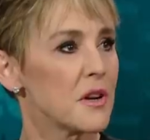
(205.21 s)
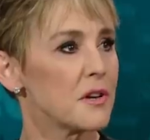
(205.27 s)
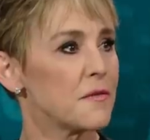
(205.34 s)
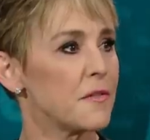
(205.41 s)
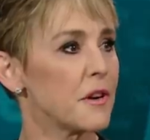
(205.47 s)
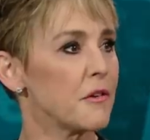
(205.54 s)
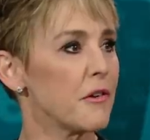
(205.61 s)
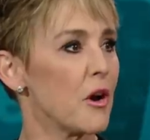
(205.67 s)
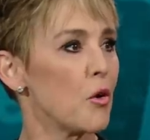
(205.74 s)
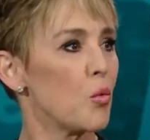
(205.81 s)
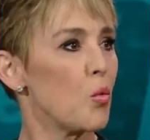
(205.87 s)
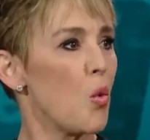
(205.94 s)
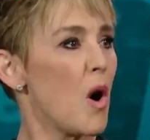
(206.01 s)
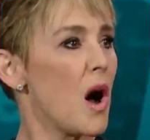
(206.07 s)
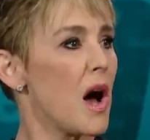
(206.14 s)
trying to figure out
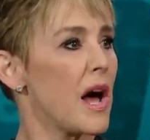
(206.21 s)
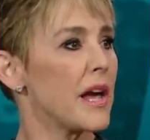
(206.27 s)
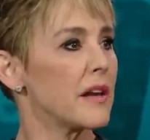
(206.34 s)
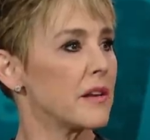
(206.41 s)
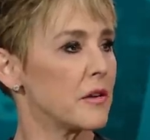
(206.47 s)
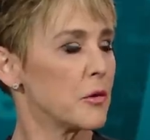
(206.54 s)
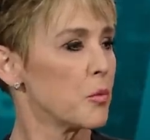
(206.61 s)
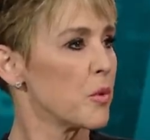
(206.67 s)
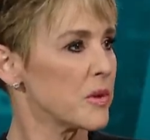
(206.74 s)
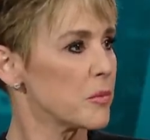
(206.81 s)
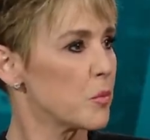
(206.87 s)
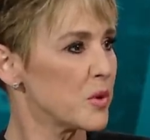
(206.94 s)
why we,